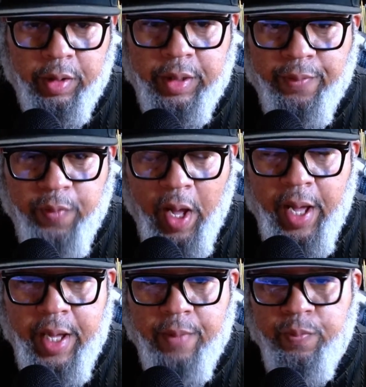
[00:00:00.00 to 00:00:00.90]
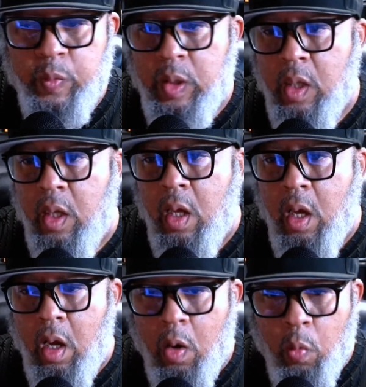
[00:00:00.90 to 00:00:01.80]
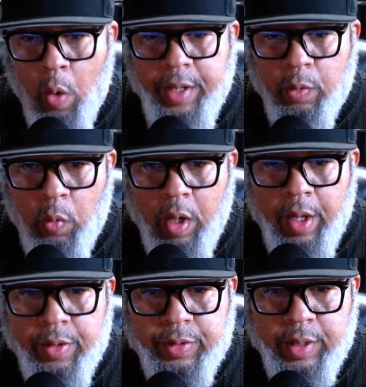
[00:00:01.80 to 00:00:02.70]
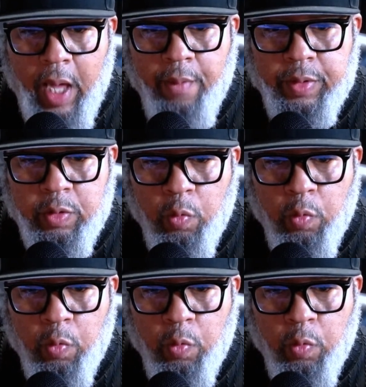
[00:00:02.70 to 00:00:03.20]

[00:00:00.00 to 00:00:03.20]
define what it was that I was